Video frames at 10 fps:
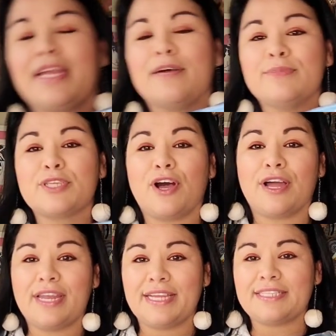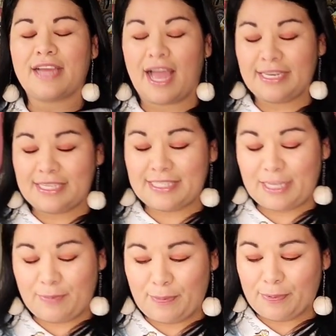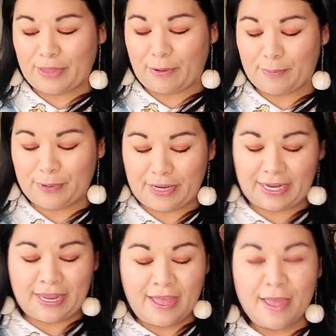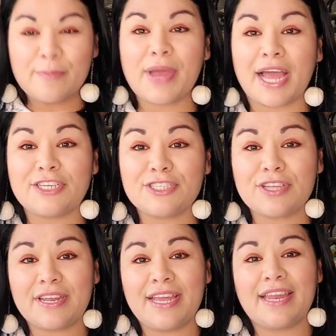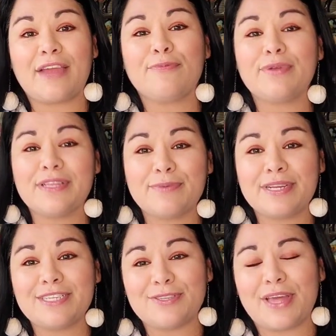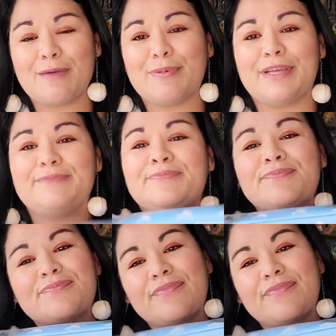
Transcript: already comes on it. I did see people that were putting patches on it and I really want to do that, but